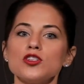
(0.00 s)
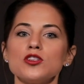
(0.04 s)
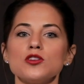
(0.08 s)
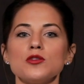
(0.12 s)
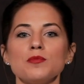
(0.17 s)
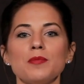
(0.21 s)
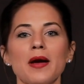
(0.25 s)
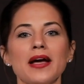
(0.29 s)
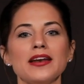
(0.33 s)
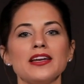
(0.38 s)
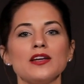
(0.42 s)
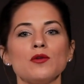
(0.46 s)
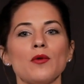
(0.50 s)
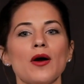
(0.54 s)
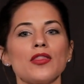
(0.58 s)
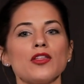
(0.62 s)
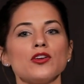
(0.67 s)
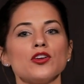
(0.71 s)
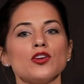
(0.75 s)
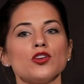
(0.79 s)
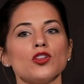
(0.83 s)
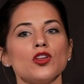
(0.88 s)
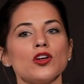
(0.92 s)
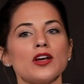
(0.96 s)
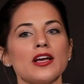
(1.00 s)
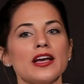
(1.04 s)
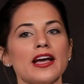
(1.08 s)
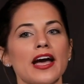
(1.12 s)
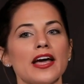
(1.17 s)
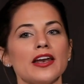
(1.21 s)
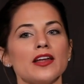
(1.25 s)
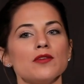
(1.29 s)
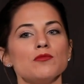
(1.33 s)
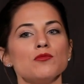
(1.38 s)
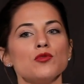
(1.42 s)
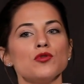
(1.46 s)
depending whether you're looking
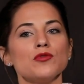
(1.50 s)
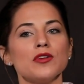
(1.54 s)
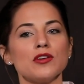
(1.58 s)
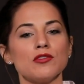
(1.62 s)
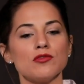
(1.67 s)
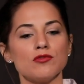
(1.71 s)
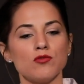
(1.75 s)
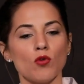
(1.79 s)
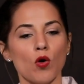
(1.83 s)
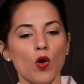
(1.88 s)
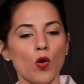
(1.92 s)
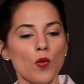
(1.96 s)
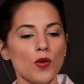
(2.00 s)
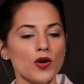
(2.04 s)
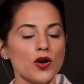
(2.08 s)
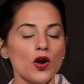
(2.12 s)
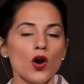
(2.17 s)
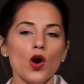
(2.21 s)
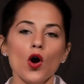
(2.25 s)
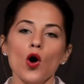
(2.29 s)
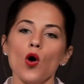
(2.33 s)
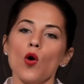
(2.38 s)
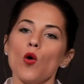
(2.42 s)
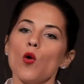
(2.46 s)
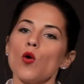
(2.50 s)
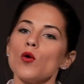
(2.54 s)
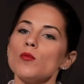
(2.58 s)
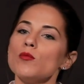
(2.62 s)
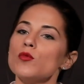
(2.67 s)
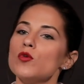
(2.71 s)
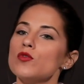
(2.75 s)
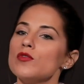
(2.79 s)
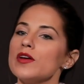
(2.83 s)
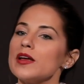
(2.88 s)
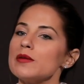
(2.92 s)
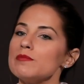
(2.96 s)
at it moving forward or
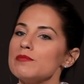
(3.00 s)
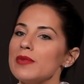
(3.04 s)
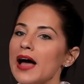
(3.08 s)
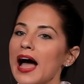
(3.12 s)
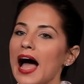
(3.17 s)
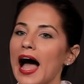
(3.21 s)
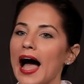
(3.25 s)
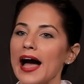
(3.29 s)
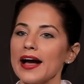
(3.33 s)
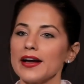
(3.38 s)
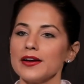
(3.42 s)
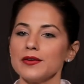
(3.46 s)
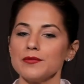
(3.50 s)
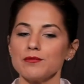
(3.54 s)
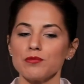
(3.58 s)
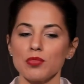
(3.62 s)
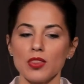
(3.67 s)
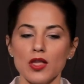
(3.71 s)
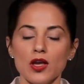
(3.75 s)
moving back.